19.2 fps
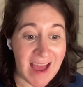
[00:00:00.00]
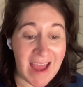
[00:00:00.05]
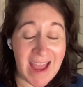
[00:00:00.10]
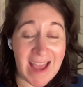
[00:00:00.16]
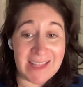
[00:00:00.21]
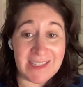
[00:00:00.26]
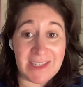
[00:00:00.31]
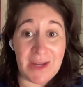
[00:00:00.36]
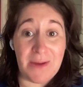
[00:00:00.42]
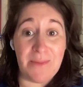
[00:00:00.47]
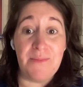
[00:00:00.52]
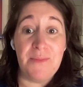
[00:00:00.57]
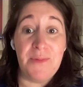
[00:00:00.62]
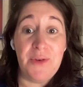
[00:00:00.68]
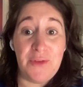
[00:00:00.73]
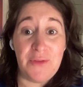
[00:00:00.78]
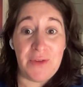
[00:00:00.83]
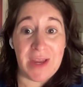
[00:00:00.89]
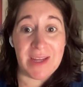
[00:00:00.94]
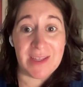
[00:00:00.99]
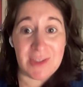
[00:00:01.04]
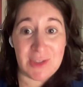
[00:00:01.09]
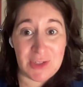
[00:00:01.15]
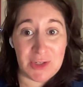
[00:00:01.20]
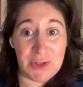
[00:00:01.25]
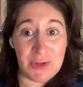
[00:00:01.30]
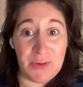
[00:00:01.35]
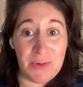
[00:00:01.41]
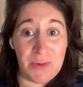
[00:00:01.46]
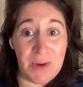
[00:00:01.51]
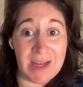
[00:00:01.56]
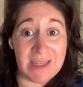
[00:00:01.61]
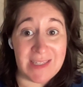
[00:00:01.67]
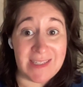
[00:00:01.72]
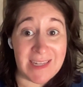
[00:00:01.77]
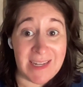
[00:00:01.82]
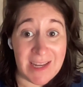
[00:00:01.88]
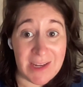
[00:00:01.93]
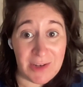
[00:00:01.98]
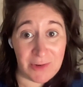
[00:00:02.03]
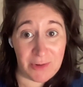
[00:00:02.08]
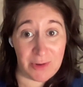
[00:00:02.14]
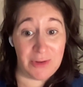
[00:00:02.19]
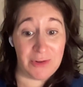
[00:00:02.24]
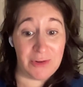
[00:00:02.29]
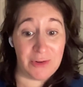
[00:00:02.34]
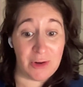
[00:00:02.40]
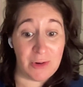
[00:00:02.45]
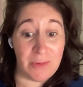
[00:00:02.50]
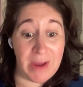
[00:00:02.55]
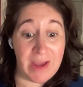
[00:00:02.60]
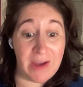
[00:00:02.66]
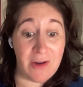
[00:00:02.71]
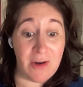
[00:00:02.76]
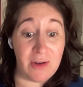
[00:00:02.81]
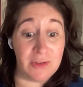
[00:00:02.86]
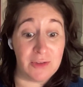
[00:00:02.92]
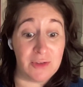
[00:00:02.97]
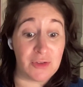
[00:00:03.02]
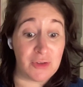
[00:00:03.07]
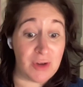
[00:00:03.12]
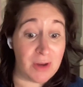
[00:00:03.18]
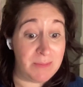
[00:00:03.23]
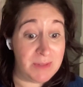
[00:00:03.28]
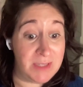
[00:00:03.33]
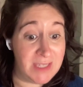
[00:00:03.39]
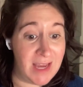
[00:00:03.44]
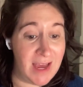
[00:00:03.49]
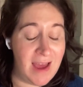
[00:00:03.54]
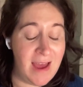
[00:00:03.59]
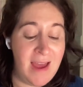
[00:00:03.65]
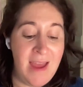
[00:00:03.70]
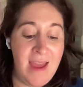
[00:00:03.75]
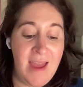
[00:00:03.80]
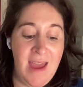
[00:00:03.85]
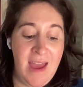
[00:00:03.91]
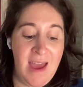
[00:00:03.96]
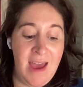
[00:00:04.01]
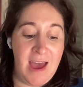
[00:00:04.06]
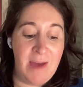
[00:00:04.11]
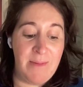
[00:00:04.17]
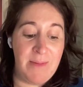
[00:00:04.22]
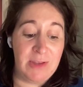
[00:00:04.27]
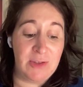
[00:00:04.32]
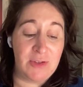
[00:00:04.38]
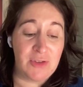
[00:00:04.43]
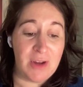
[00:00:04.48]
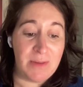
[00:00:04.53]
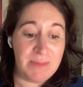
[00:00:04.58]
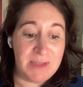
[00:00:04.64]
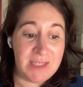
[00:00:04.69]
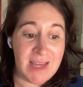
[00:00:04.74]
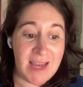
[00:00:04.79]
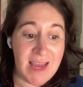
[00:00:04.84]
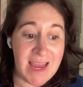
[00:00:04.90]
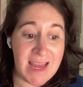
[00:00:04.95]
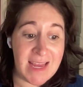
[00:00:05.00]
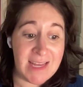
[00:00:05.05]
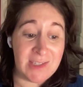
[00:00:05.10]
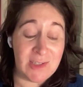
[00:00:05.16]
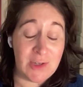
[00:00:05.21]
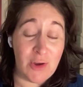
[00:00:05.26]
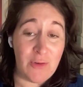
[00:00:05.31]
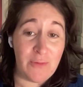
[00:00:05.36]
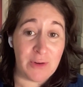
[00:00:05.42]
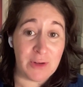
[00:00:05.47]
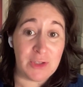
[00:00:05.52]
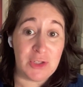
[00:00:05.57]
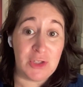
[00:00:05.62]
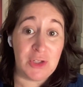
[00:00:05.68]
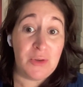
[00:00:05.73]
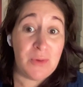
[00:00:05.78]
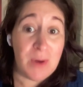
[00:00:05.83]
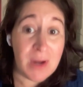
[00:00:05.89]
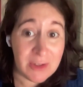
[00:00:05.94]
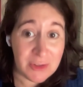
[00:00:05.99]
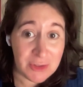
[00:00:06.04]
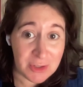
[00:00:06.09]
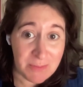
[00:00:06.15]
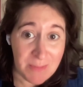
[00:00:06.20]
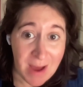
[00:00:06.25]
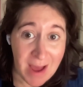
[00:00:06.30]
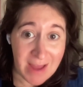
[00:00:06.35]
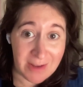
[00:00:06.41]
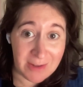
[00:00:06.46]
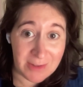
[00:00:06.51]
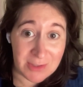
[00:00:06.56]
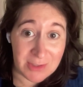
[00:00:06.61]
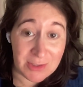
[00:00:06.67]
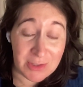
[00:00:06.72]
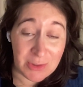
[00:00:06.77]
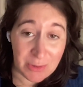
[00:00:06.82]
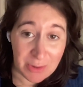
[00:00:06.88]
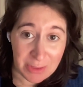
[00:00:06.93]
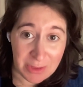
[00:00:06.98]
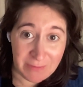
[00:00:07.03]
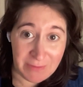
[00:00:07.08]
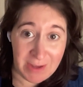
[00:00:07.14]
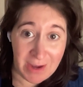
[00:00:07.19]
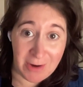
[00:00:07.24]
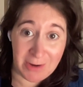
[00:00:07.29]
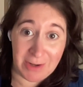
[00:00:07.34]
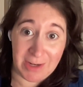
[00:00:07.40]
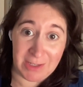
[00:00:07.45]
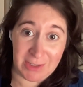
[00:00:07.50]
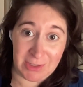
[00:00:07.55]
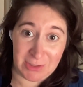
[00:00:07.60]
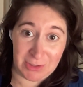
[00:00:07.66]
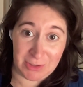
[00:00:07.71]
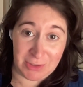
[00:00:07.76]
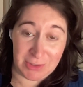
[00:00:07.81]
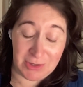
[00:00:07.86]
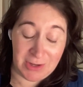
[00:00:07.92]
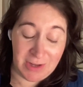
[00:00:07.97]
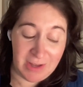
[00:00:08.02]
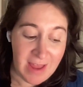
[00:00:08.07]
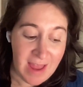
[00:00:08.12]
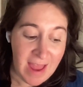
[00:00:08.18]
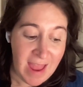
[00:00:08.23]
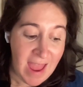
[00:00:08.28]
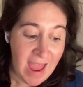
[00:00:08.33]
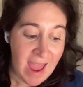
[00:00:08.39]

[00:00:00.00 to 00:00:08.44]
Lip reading: I ended up moving to a city in northern Norway called Tromsø. And Tromsø is over 200 miles north of the Arctic Circle.